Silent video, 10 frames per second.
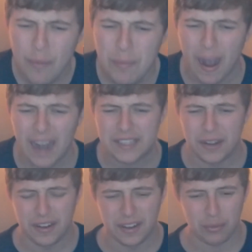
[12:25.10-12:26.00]
my
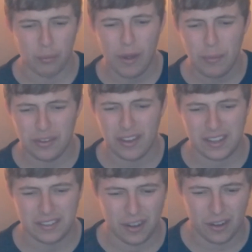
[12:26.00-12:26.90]
goodness. What was that
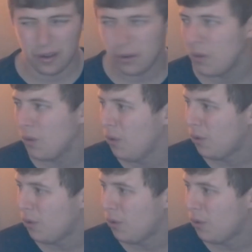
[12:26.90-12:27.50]
guitar? Oh